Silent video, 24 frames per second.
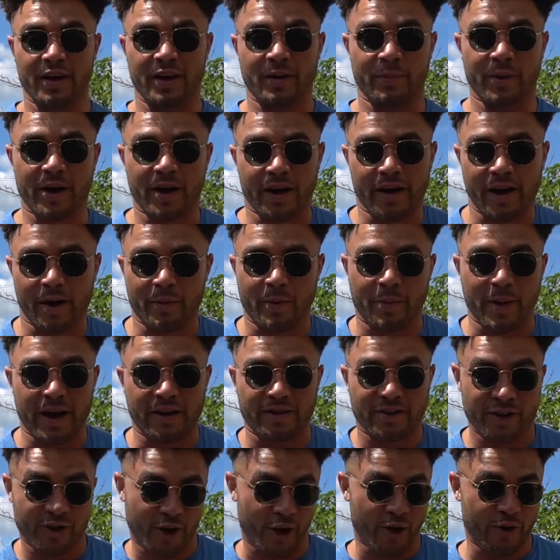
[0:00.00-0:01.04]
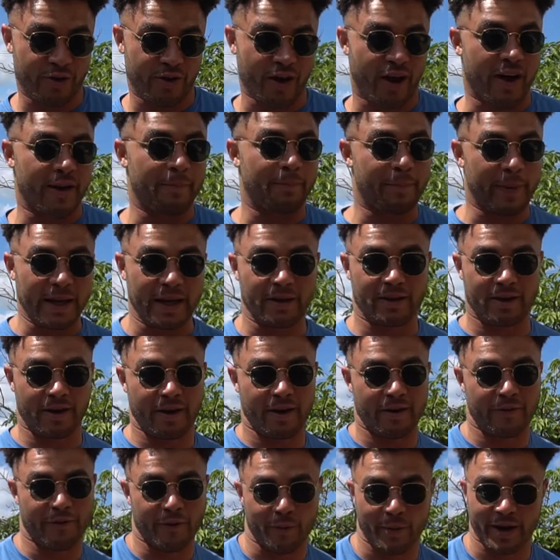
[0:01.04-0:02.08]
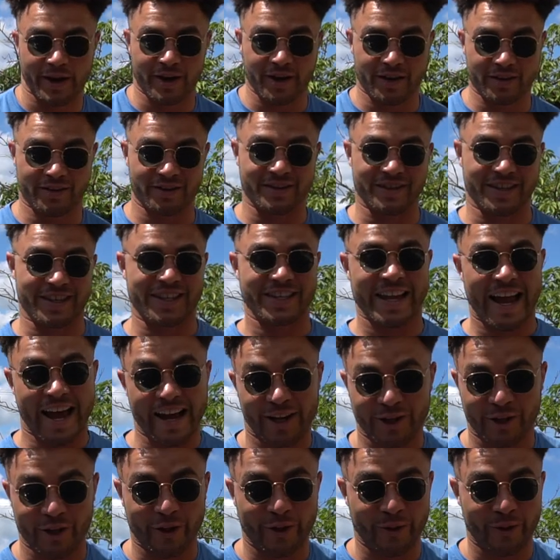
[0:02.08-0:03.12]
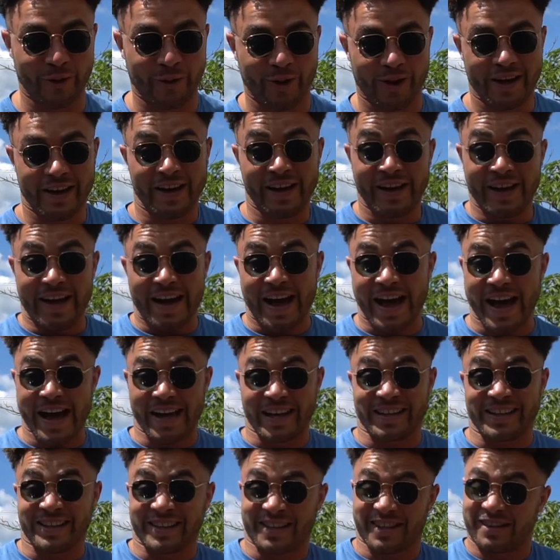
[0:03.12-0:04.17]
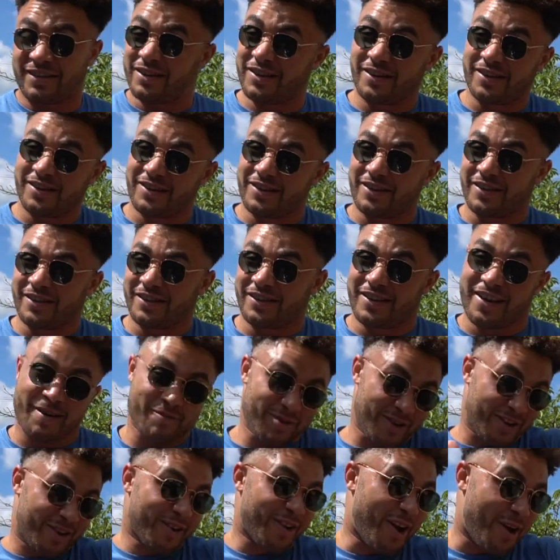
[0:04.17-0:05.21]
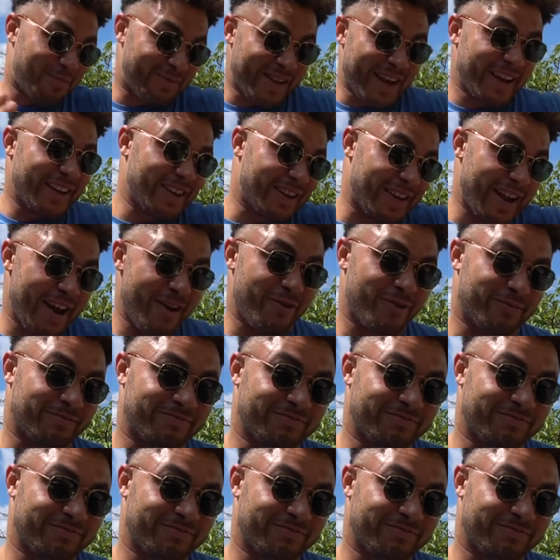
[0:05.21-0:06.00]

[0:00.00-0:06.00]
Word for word: but I'm about to go to Ibiza for my cousin's stag do, and I'm just going to update you now.